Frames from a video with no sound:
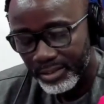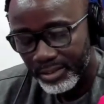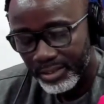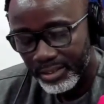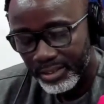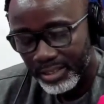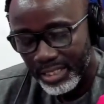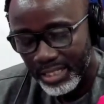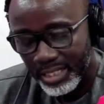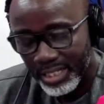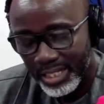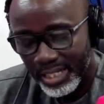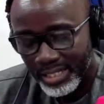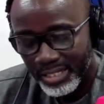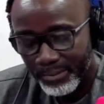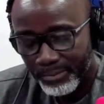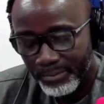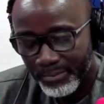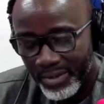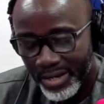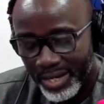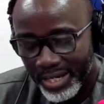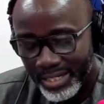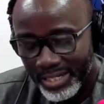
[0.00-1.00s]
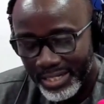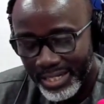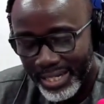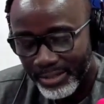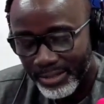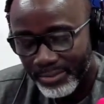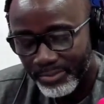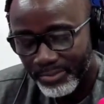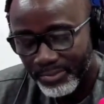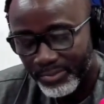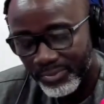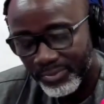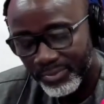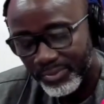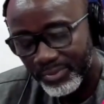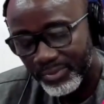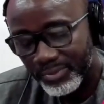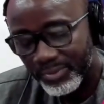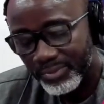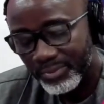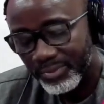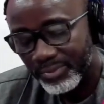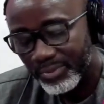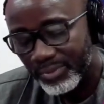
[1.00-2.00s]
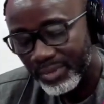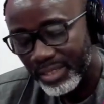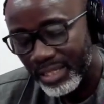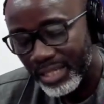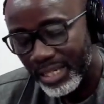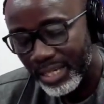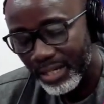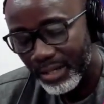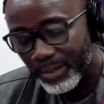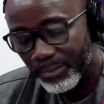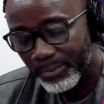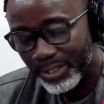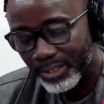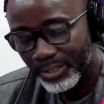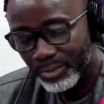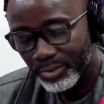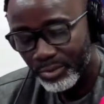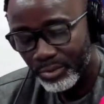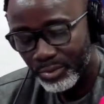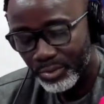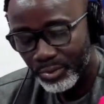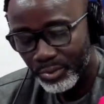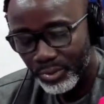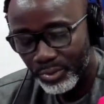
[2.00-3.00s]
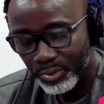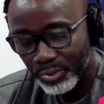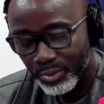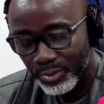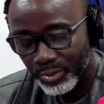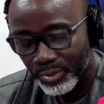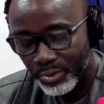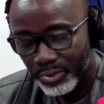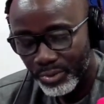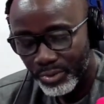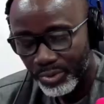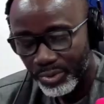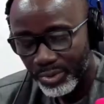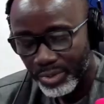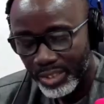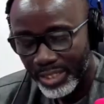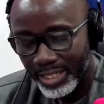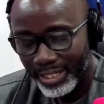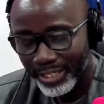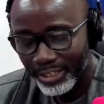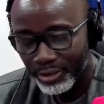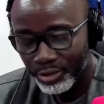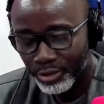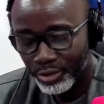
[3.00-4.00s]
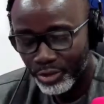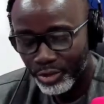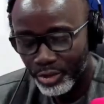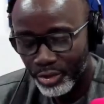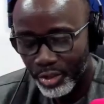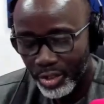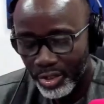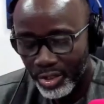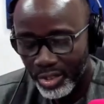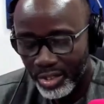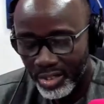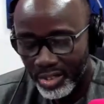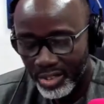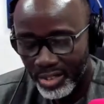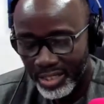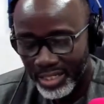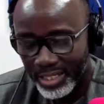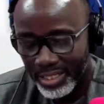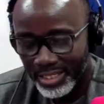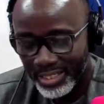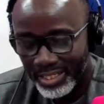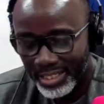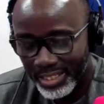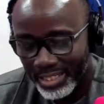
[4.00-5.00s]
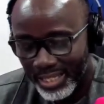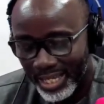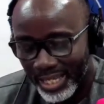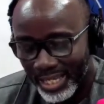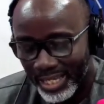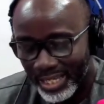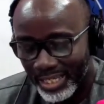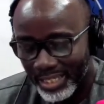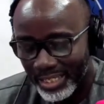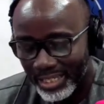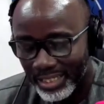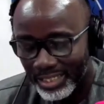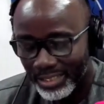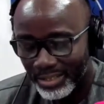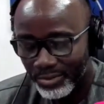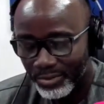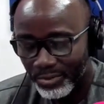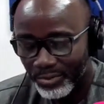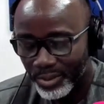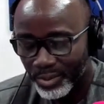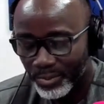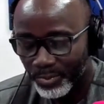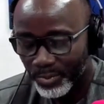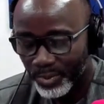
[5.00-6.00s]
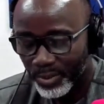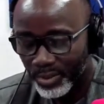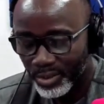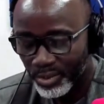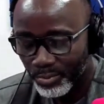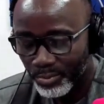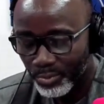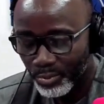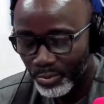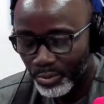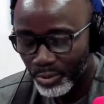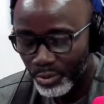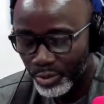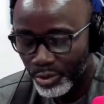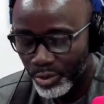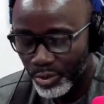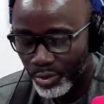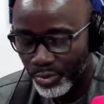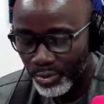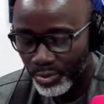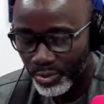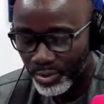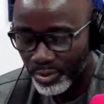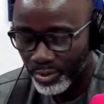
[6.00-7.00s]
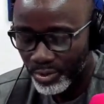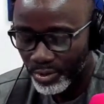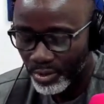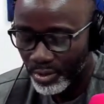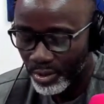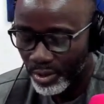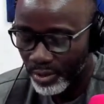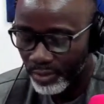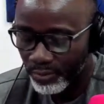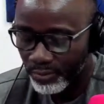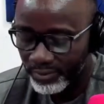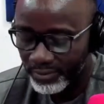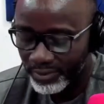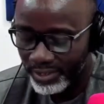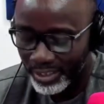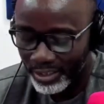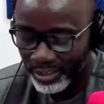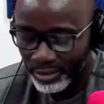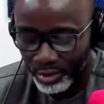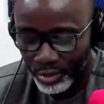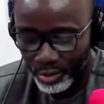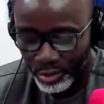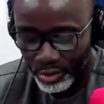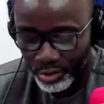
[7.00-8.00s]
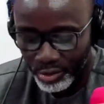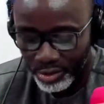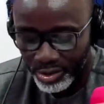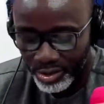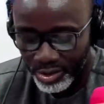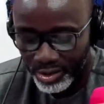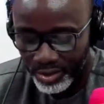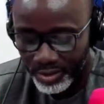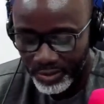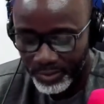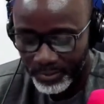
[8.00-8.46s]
the learning paradigm help us to ensure ethical and responsible use of technology.